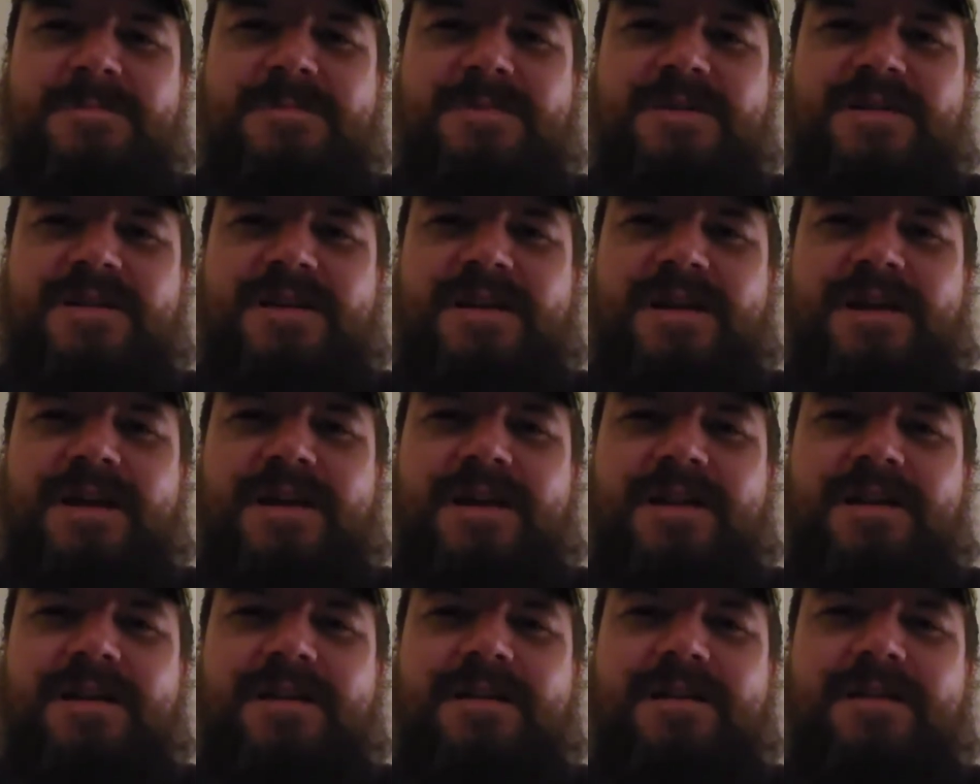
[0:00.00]

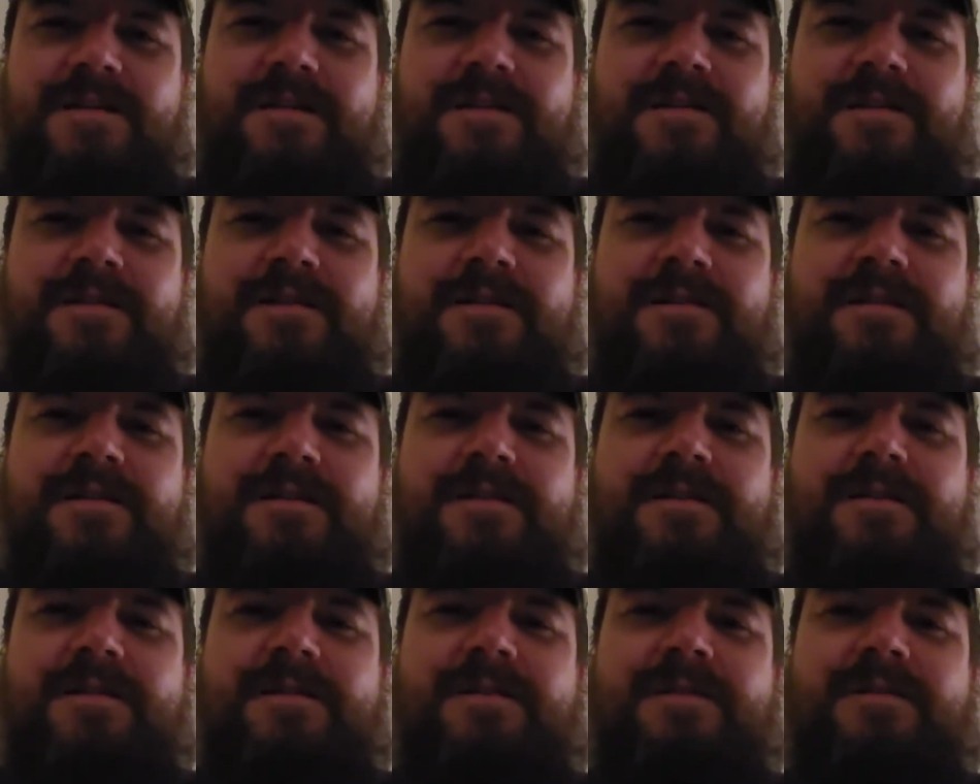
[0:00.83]
and
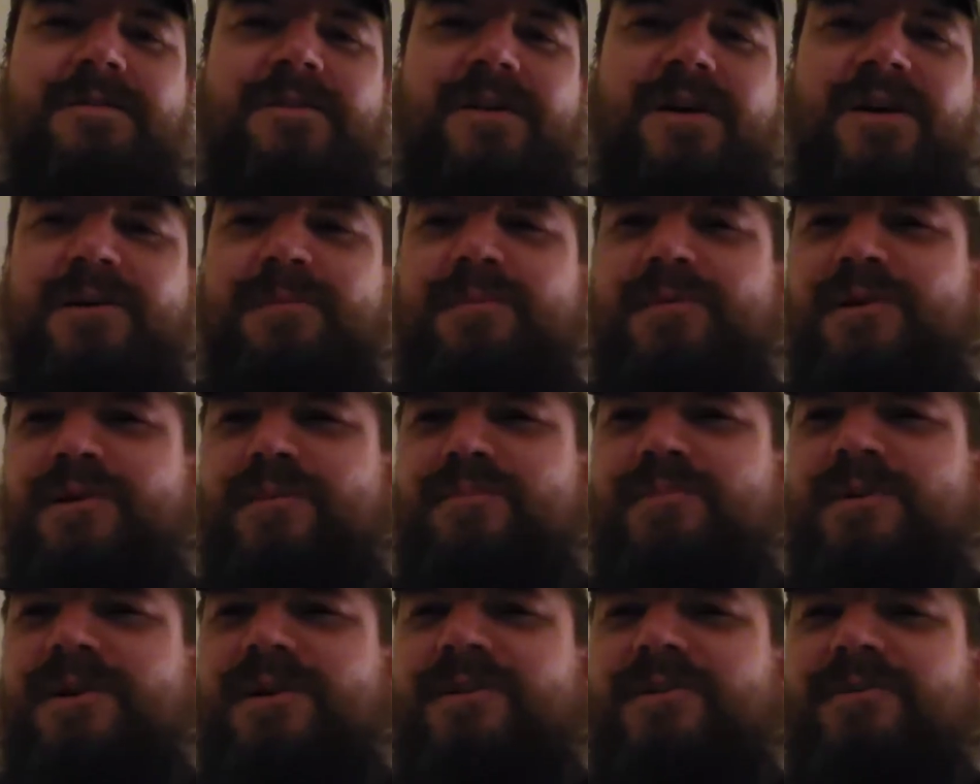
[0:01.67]
talk about a
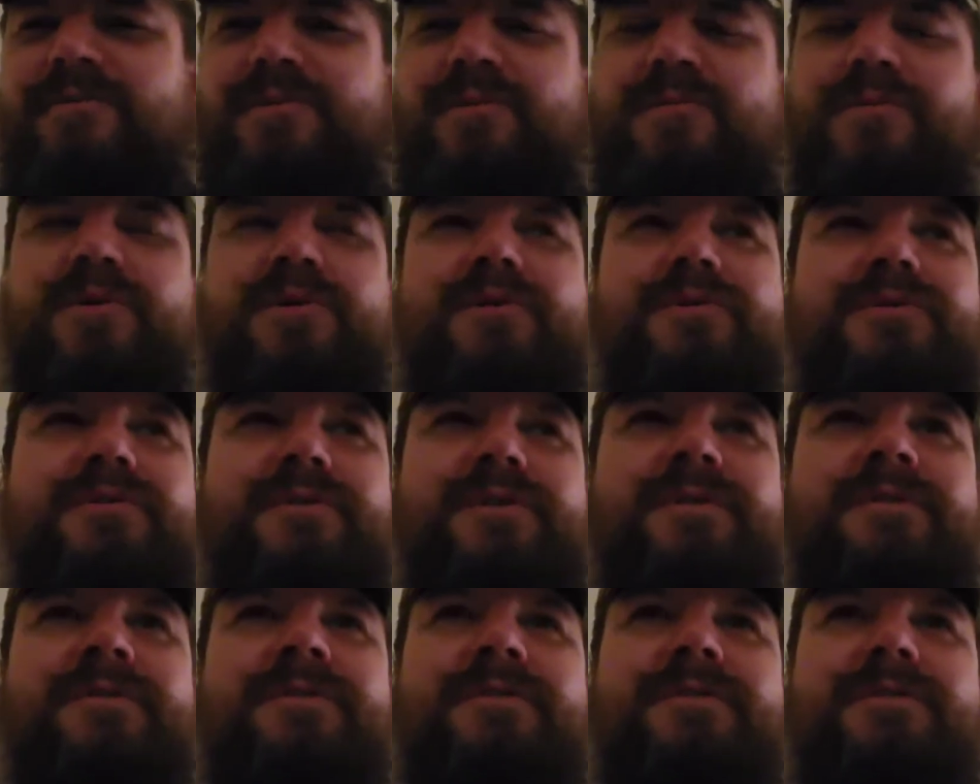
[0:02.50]
mix of
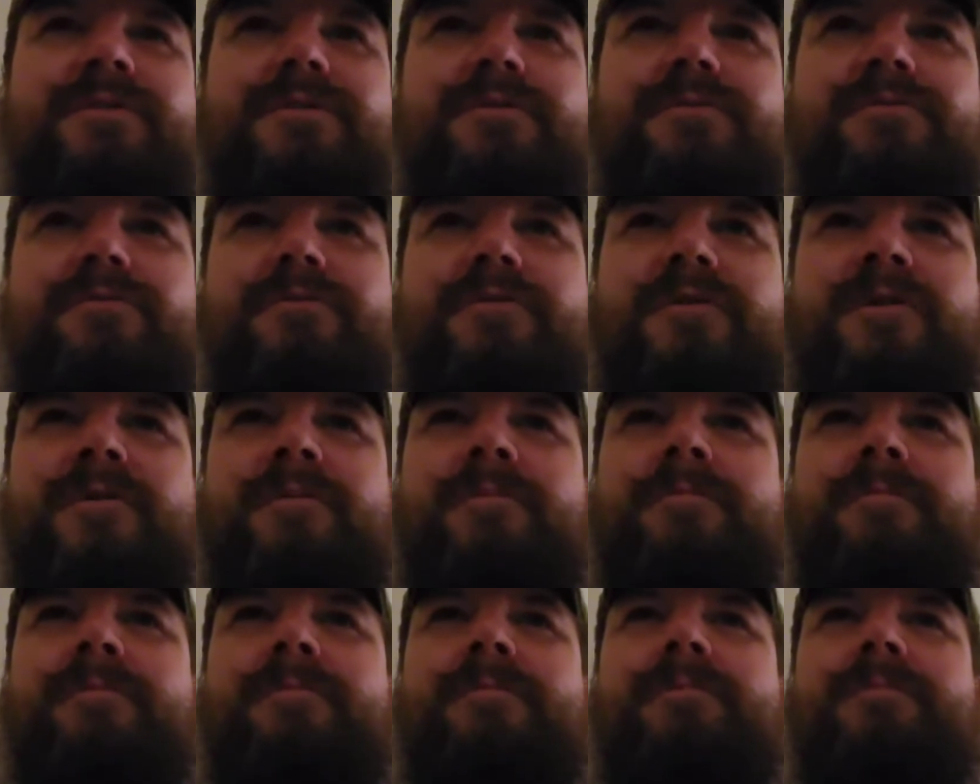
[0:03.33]
emotions
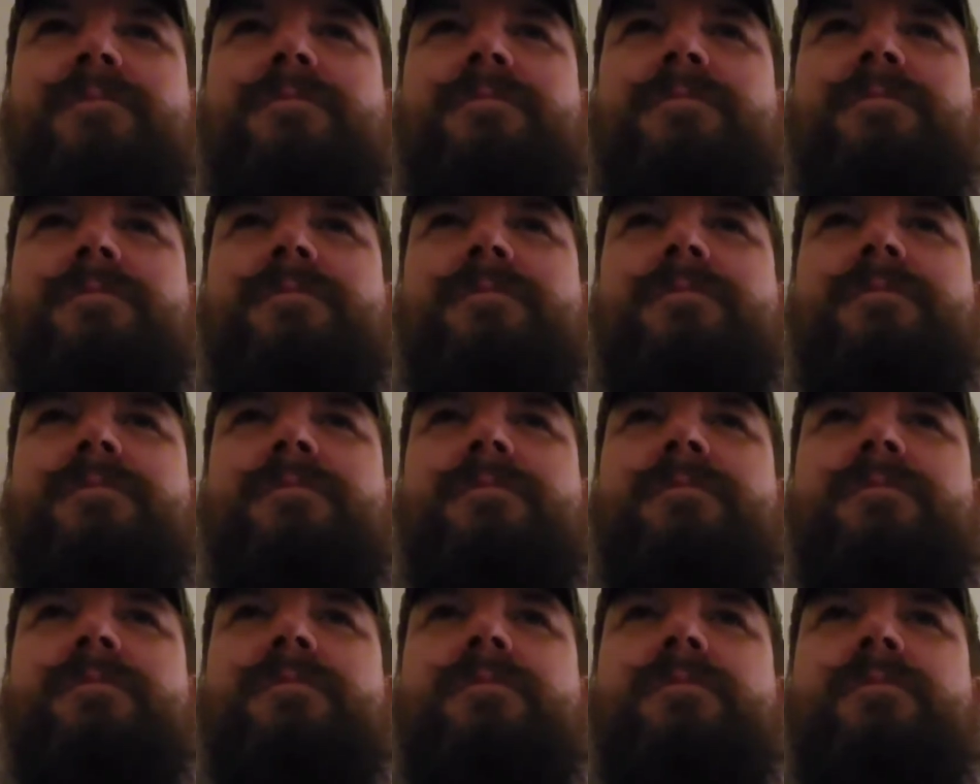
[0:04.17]
from
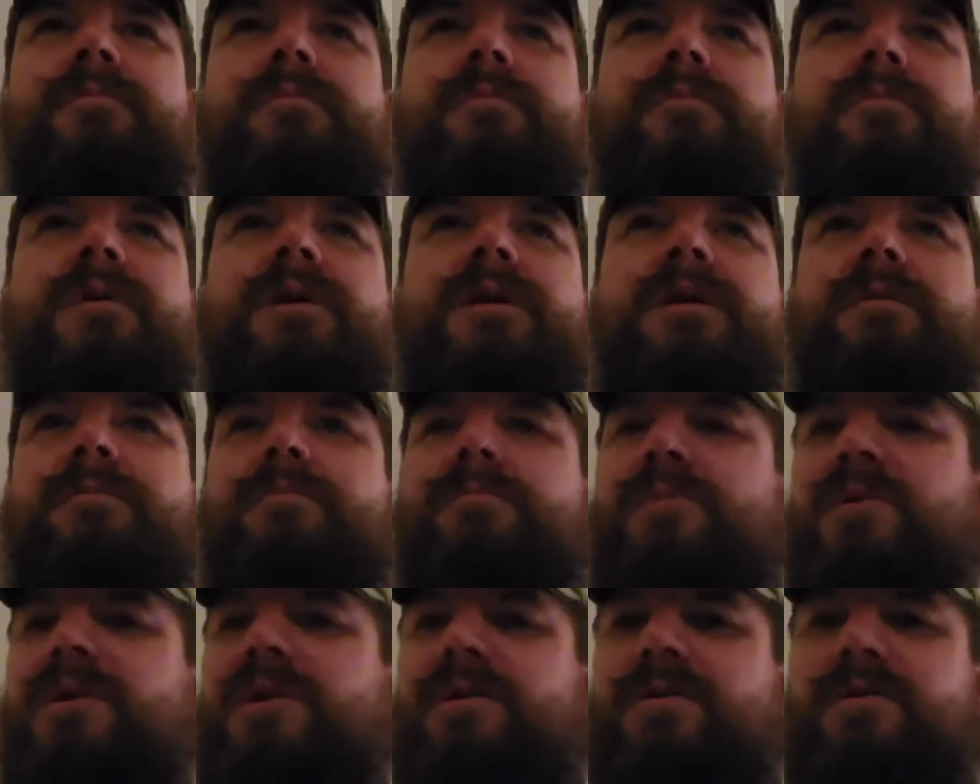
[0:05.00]
like
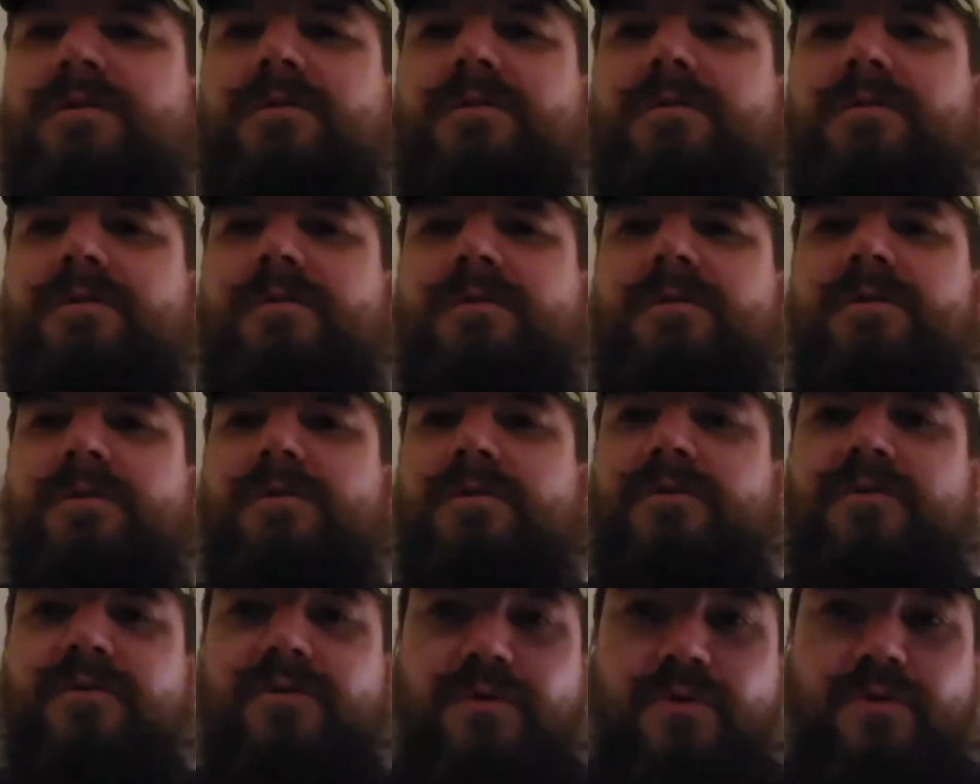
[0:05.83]
being,
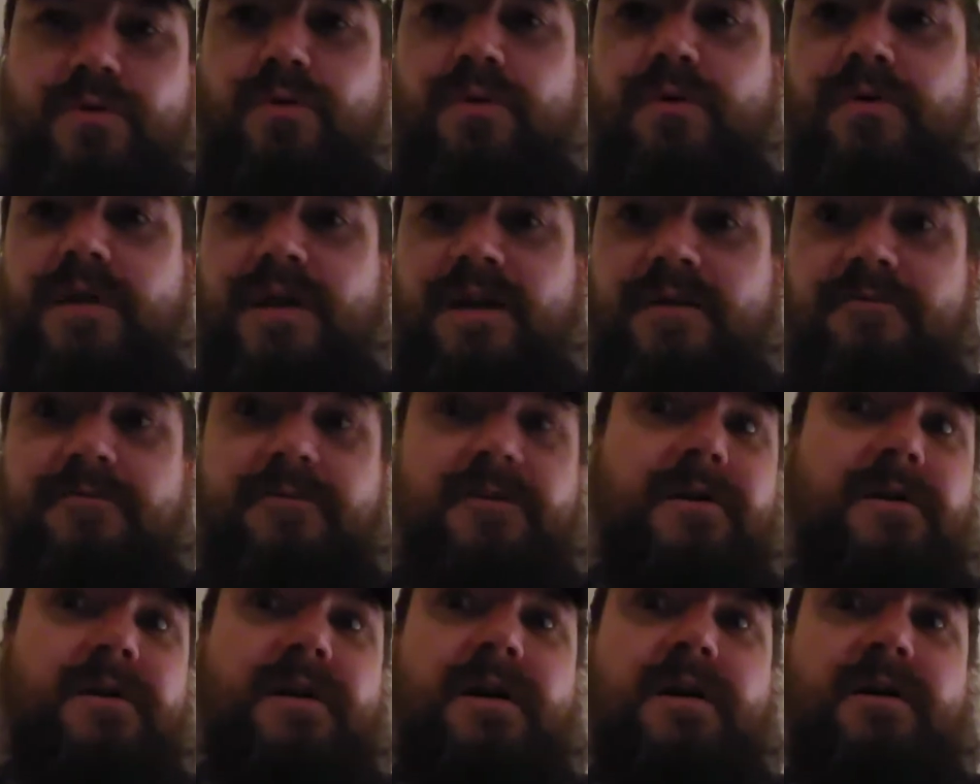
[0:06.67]
it's cool that I
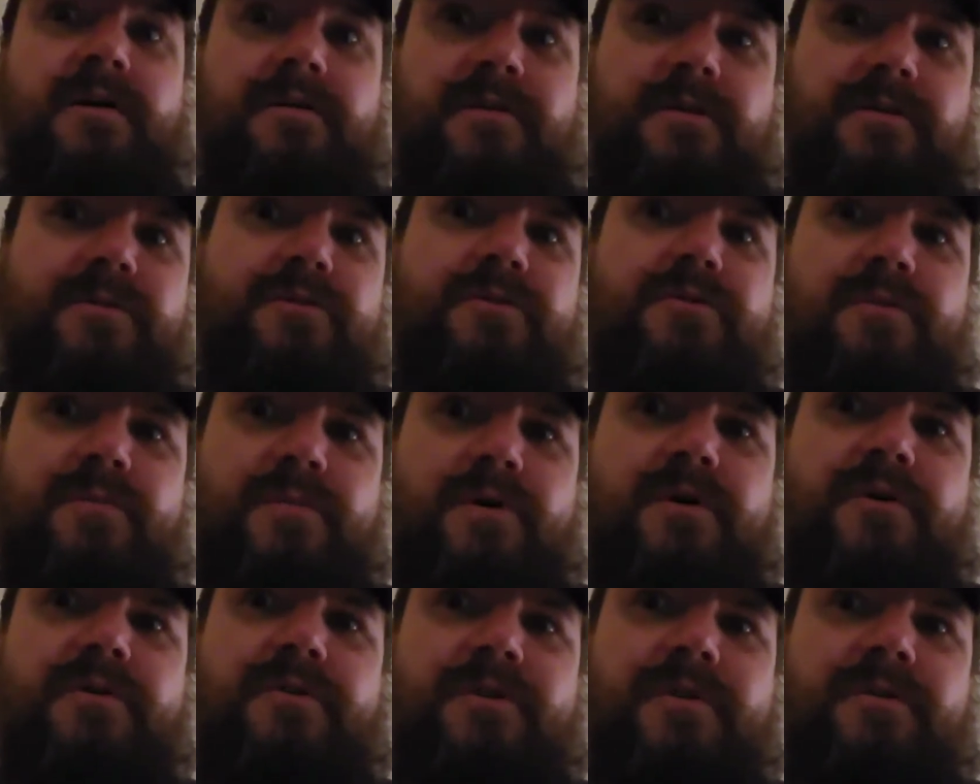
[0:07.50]
figured out this new
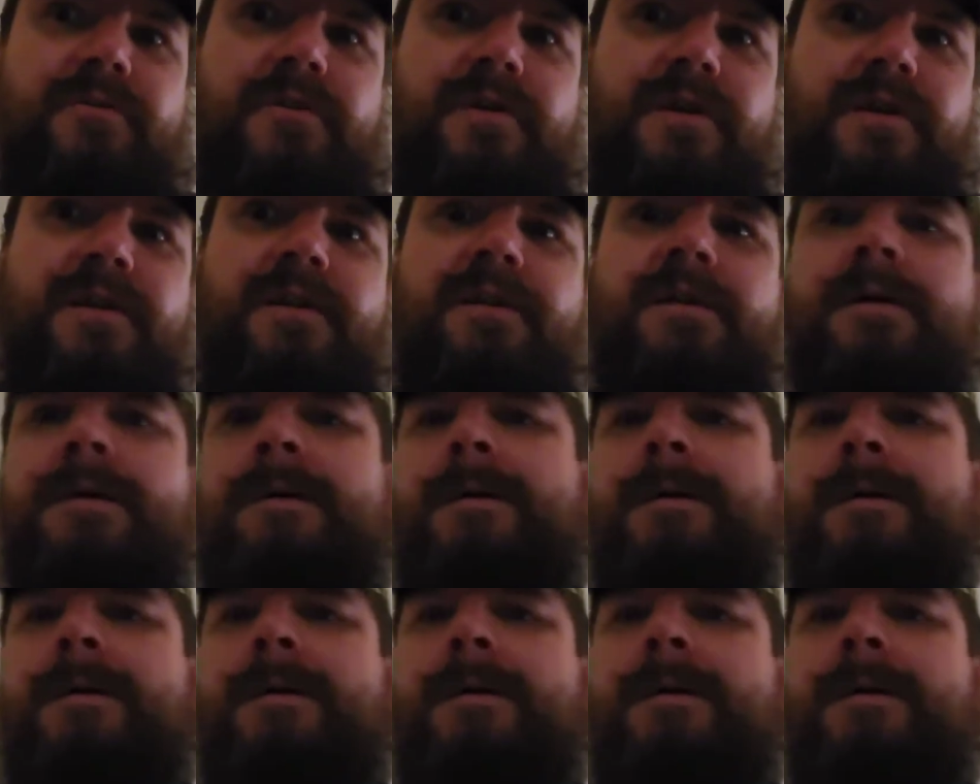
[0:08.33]
emotion, right?